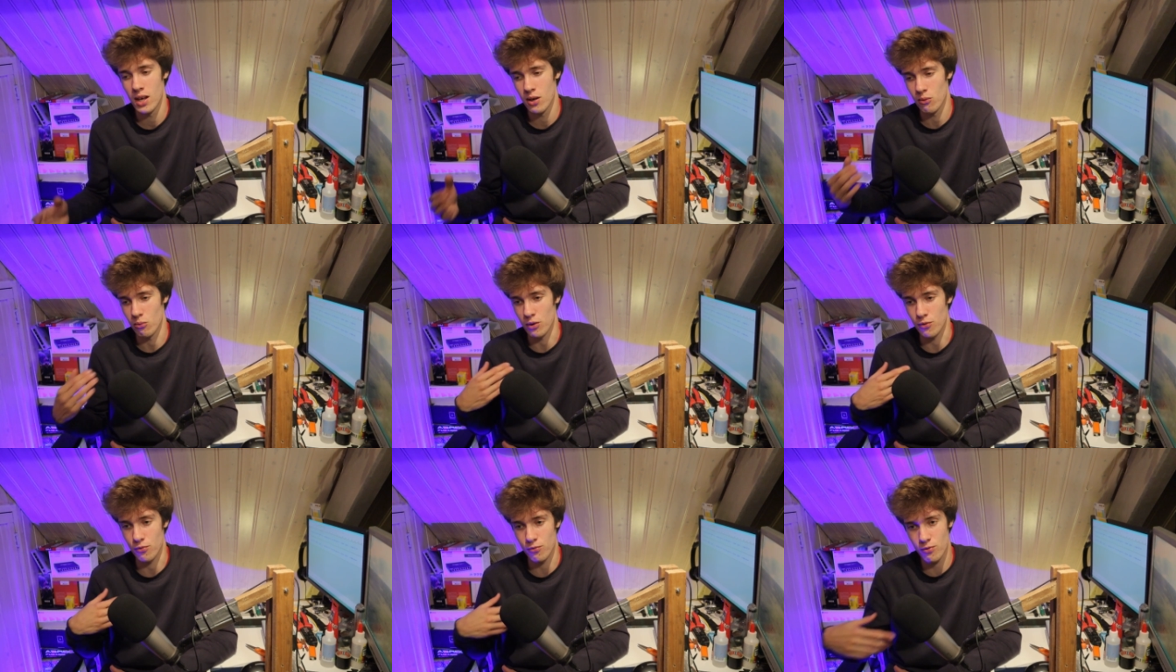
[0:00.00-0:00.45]

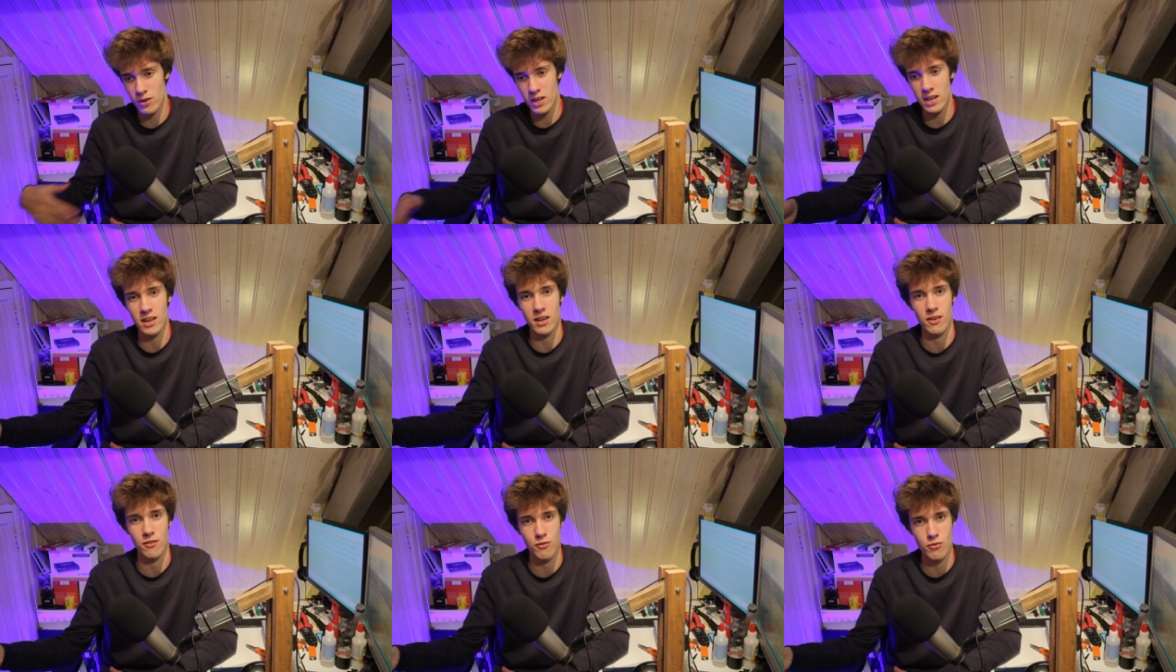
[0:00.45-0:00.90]
We feed
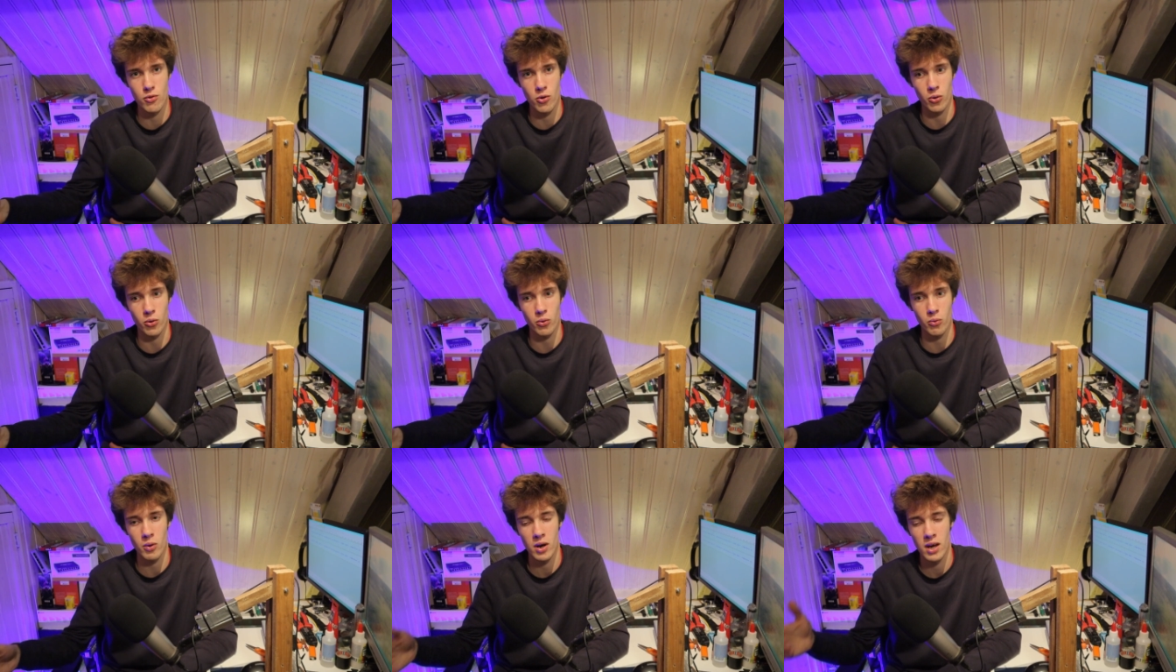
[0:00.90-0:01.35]
it
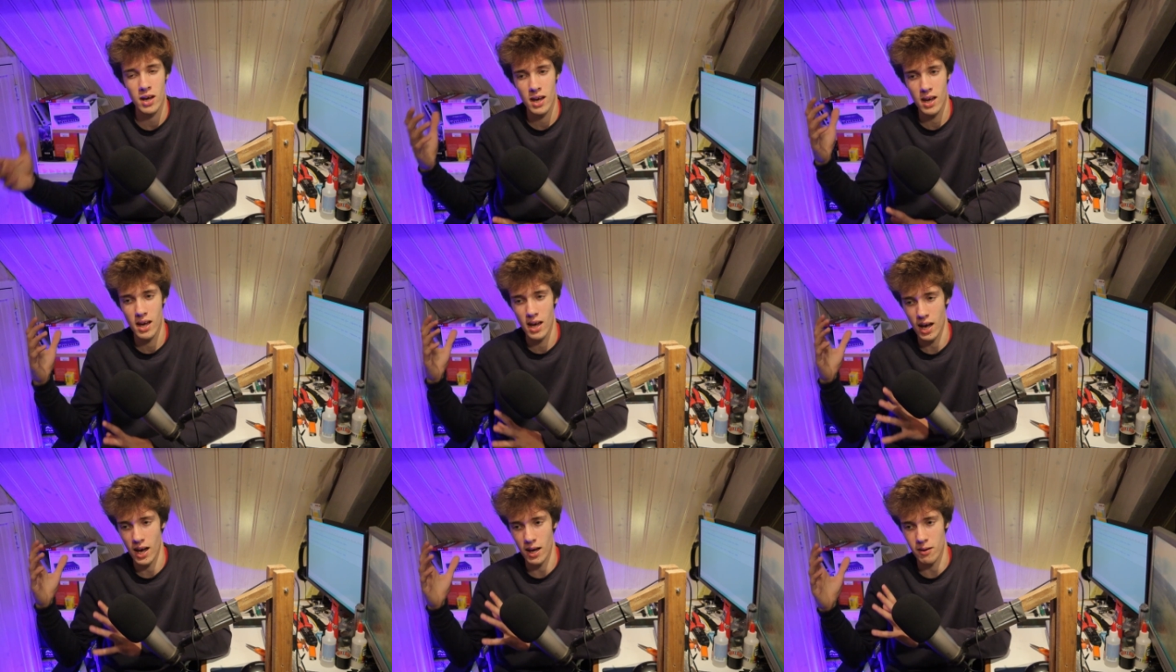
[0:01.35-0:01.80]
through,
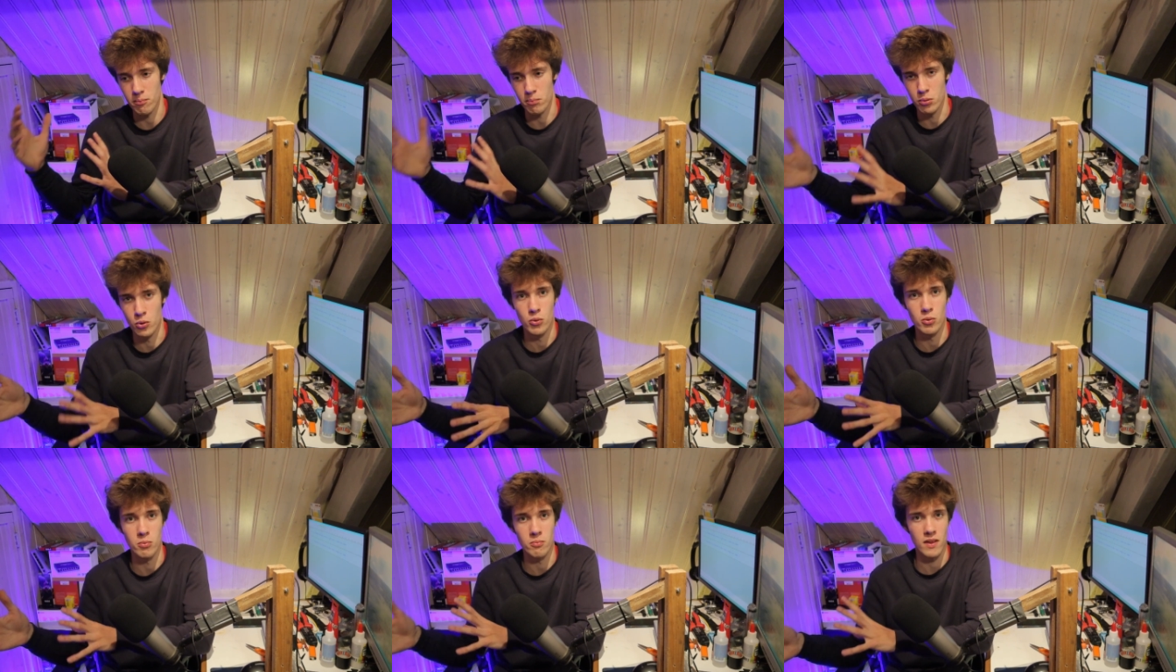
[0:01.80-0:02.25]
and
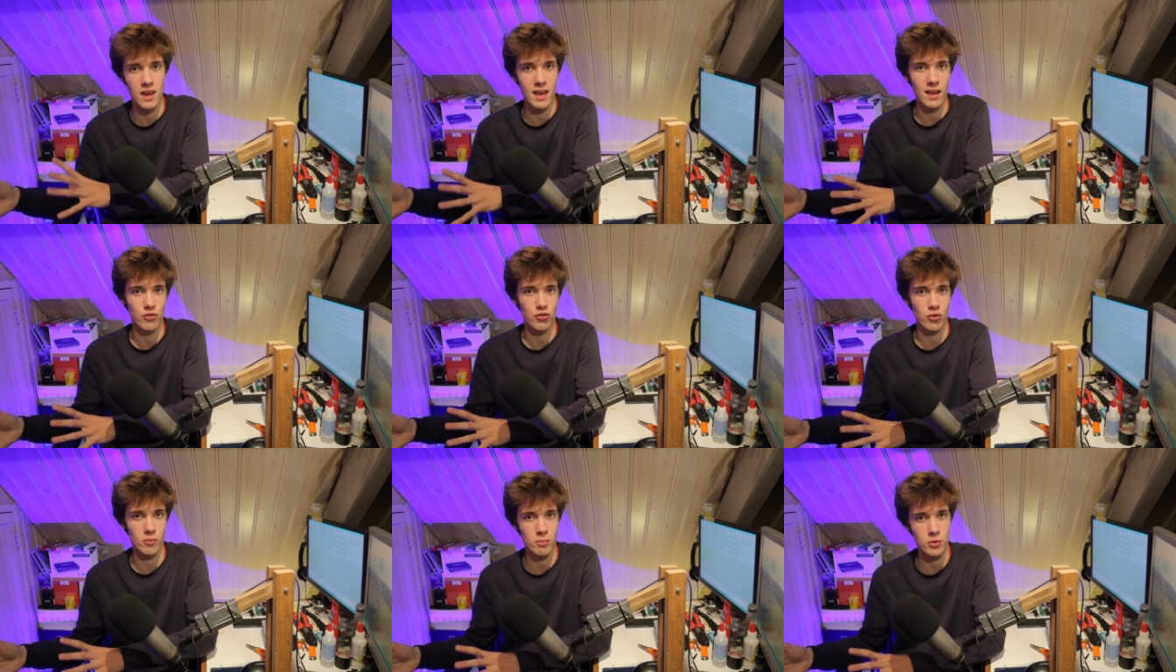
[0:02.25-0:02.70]
boom,
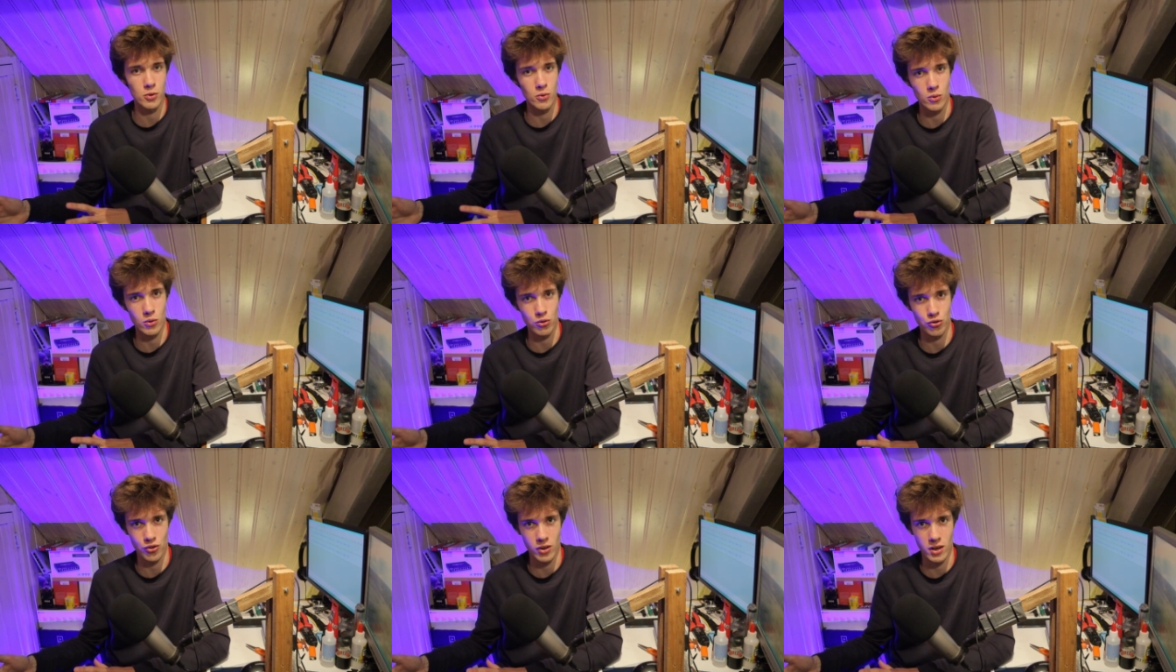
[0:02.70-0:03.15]
there's our
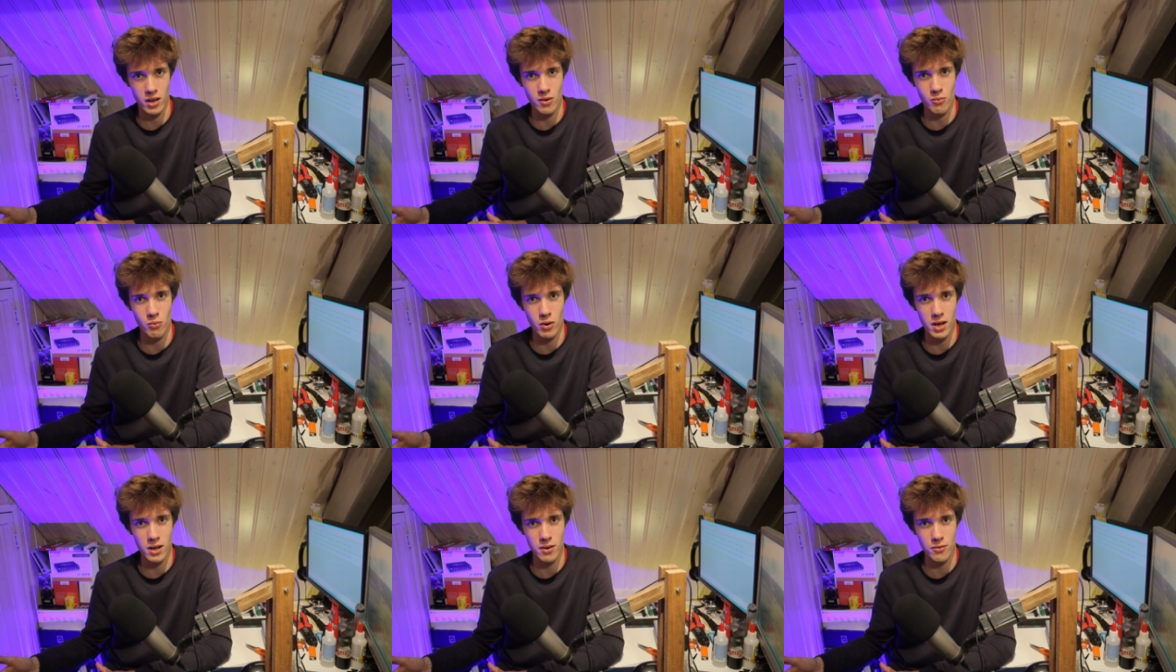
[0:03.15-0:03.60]
pure sine
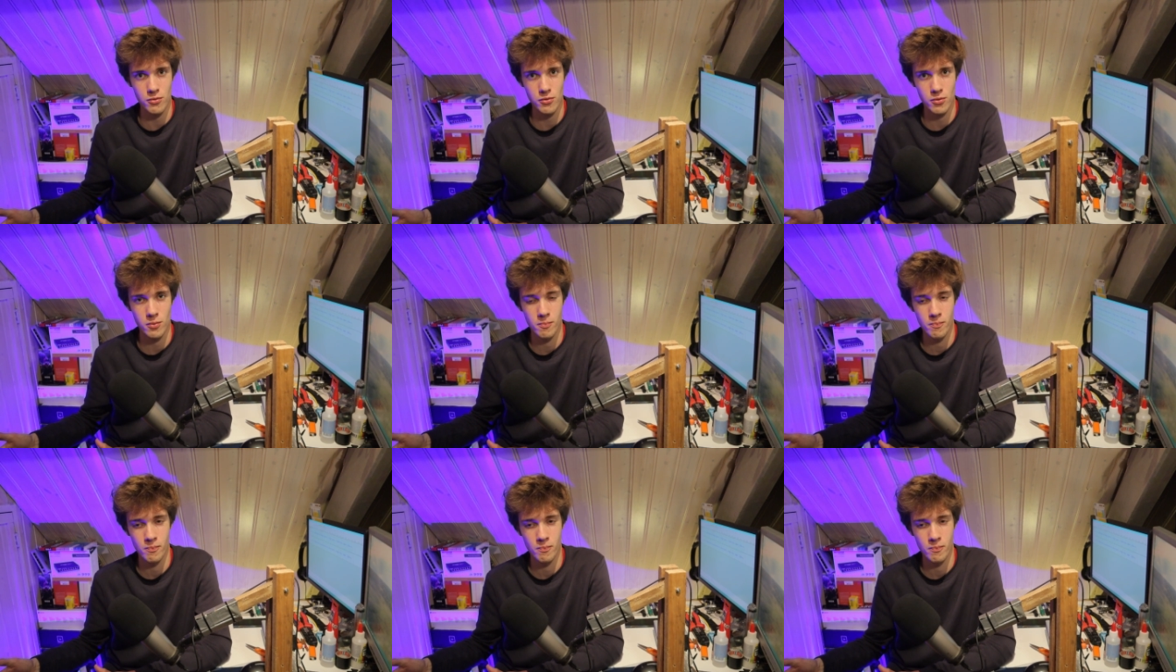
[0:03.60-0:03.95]
wave.